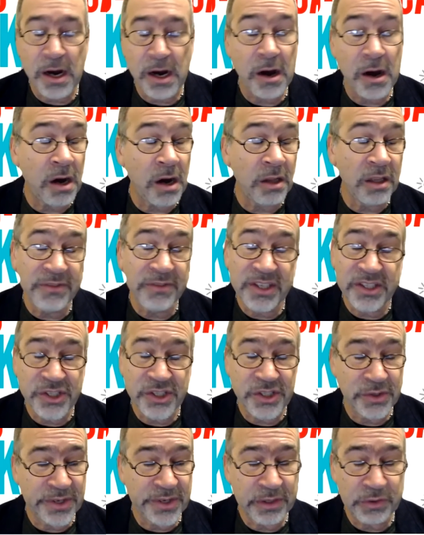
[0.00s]
All of us
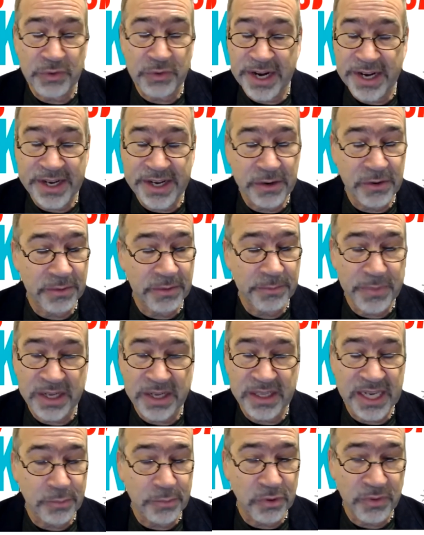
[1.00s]
doing radio and
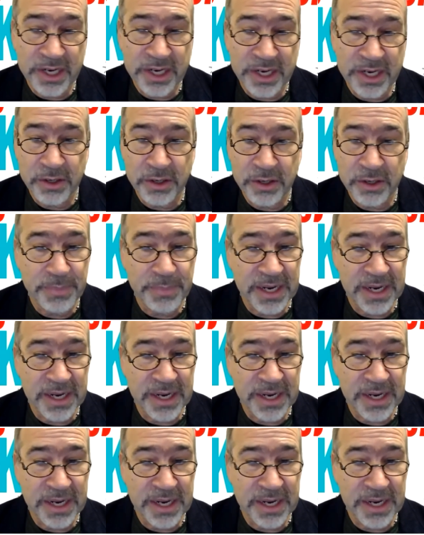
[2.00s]
labor radio